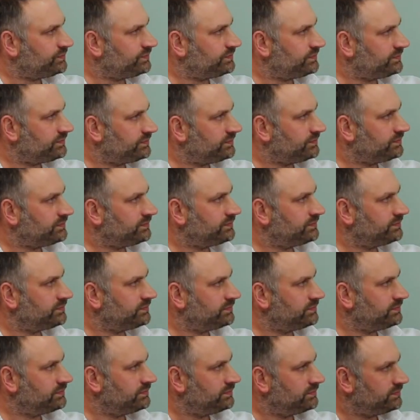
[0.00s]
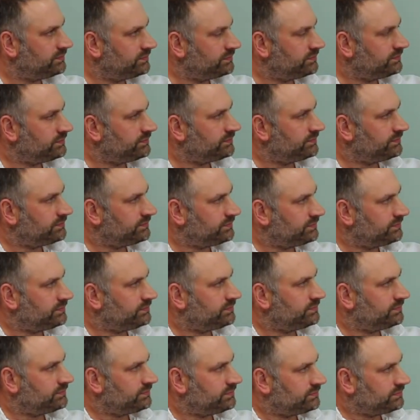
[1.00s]

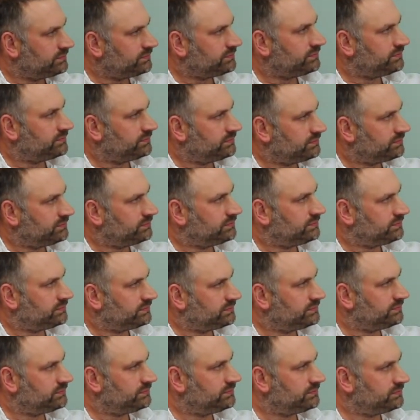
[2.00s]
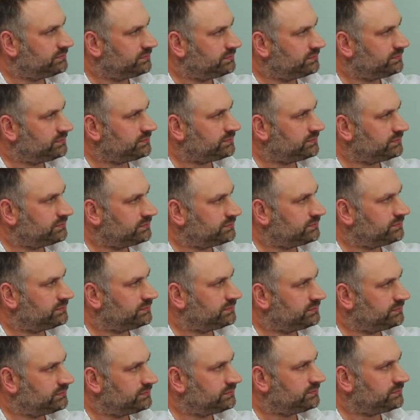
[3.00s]

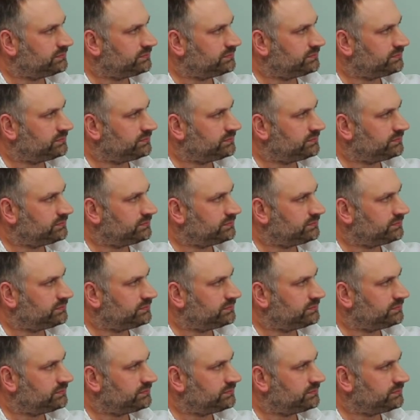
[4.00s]
(silent)